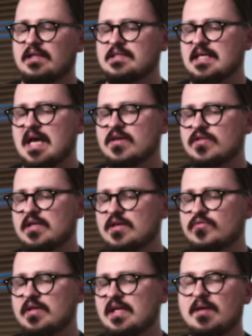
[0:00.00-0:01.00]
It is actually
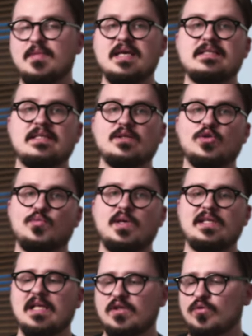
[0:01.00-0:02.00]
really amazing to
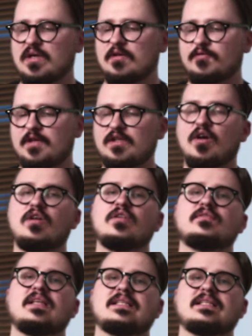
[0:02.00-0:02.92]
me that you can fit all of